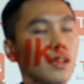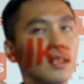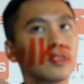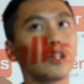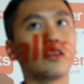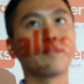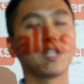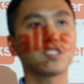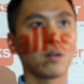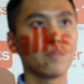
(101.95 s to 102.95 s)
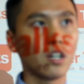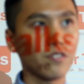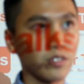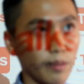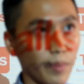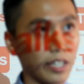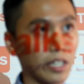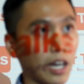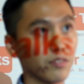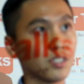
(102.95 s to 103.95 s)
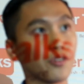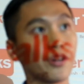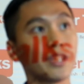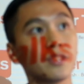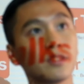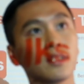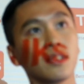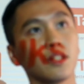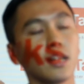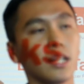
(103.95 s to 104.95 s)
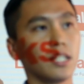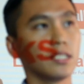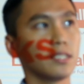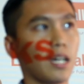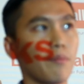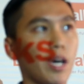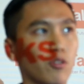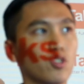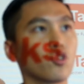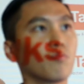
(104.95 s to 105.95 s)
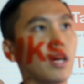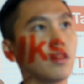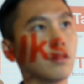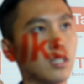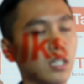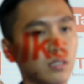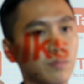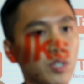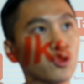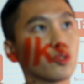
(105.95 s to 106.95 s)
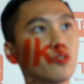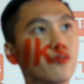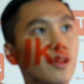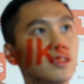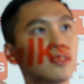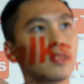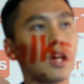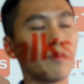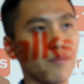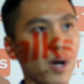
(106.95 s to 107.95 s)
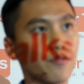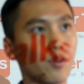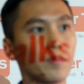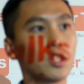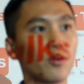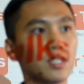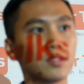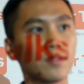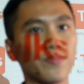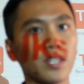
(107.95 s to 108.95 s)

So in my summer of my 11th grade, I met two of my middle school friends coming back from the U.S.